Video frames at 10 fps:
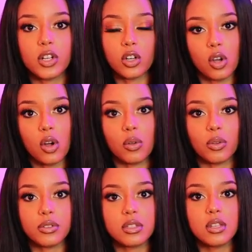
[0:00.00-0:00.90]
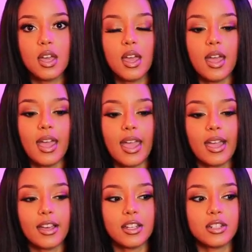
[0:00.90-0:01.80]
your goals.
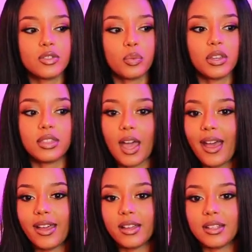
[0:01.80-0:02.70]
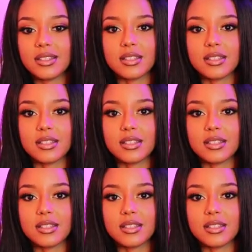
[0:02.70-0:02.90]
And with that, it's